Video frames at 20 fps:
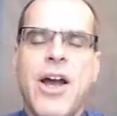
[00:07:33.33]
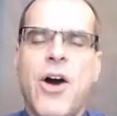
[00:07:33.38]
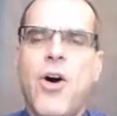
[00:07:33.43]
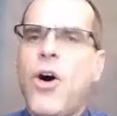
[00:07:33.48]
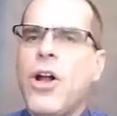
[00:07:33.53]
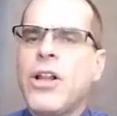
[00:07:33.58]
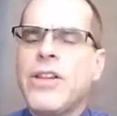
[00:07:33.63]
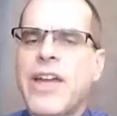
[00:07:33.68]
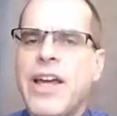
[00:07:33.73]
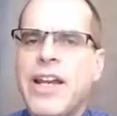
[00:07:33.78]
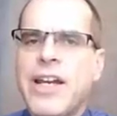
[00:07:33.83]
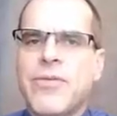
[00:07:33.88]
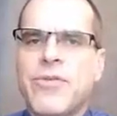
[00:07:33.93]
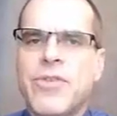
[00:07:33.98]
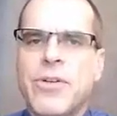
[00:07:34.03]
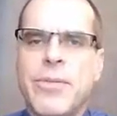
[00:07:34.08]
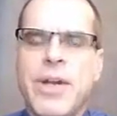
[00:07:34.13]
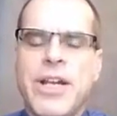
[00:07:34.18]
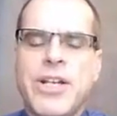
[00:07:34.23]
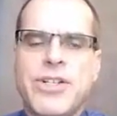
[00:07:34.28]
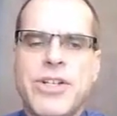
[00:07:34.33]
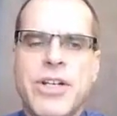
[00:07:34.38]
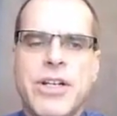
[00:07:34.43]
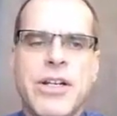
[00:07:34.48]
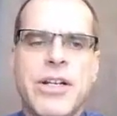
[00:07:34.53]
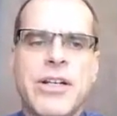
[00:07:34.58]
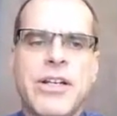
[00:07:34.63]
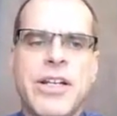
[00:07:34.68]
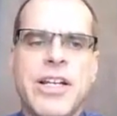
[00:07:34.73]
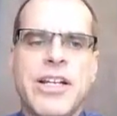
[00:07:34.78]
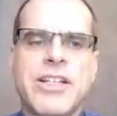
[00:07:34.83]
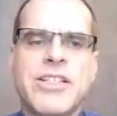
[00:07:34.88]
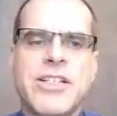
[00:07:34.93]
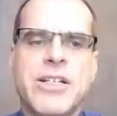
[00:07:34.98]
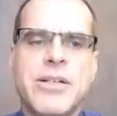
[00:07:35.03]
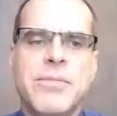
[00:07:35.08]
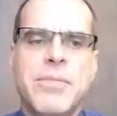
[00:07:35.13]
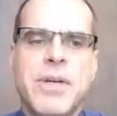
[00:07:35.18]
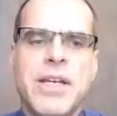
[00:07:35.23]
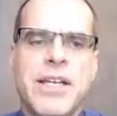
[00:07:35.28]
All that information
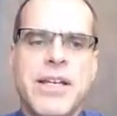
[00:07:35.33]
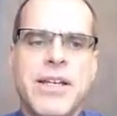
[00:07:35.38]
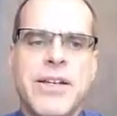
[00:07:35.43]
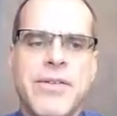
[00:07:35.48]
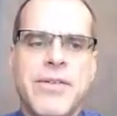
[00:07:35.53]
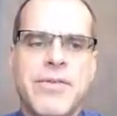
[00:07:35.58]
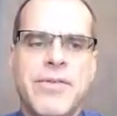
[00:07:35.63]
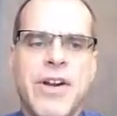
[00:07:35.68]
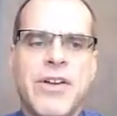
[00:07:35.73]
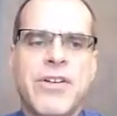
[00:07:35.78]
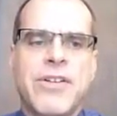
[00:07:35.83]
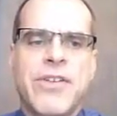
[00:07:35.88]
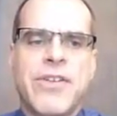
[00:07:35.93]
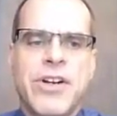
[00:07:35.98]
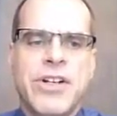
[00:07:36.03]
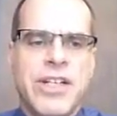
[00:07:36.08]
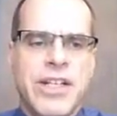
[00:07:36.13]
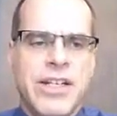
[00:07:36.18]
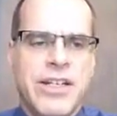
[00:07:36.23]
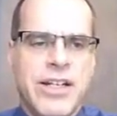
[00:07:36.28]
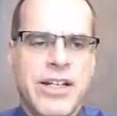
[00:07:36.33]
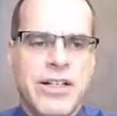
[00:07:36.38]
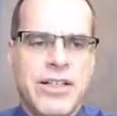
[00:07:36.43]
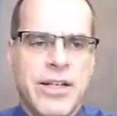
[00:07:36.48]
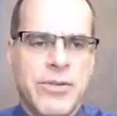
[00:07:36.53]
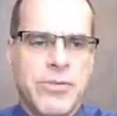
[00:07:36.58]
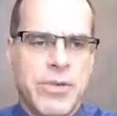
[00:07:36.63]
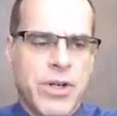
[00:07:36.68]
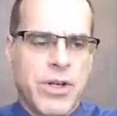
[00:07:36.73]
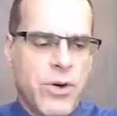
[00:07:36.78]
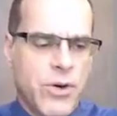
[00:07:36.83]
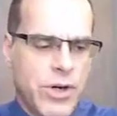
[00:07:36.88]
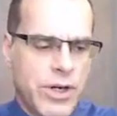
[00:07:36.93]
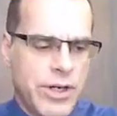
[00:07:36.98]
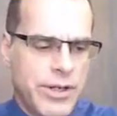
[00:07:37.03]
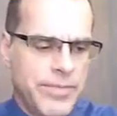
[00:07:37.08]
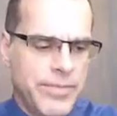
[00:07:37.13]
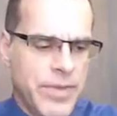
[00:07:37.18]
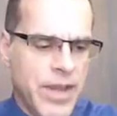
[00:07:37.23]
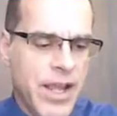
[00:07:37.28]
needs to be very, very detailed and
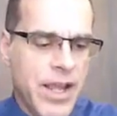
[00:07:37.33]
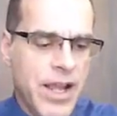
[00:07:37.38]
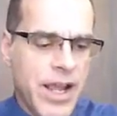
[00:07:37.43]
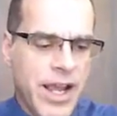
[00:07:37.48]
recorded.